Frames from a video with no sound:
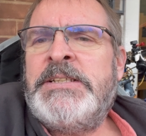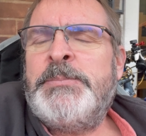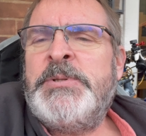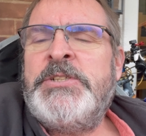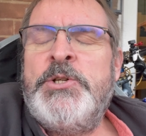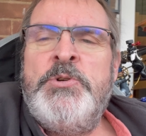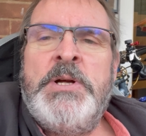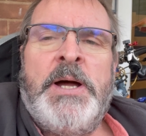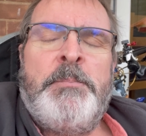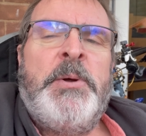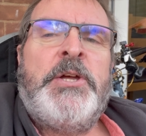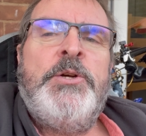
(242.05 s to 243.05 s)
a
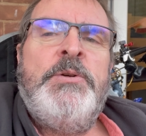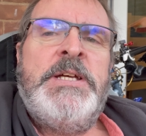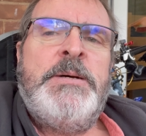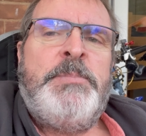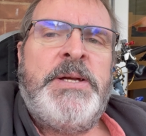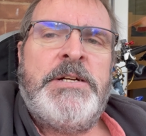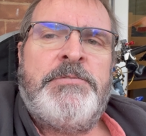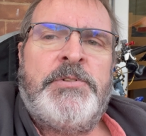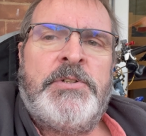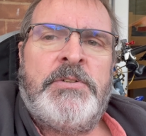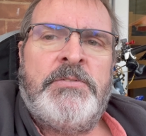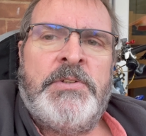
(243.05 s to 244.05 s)
peculiar beer for